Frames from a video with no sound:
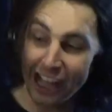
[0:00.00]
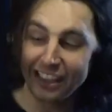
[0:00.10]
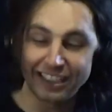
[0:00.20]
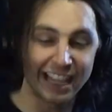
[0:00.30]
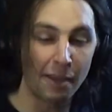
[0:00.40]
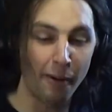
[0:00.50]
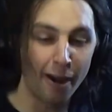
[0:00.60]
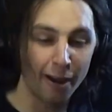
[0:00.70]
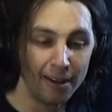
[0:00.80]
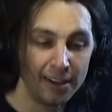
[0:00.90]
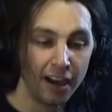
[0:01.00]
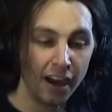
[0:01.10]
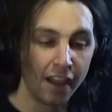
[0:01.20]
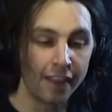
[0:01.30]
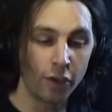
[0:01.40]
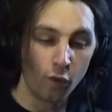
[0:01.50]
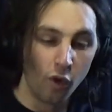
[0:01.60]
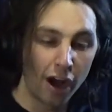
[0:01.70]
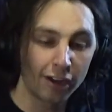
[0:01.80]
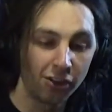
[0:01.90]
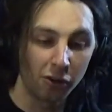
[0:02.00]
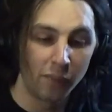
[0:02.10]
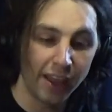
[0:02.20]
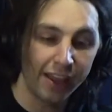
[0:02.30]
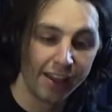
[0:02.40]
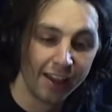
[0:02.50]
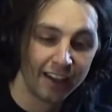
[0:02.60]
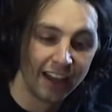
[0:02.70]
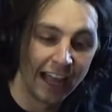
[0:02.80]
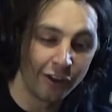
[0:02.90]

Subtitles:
Because you're at the skate park, and then you walk a little bit,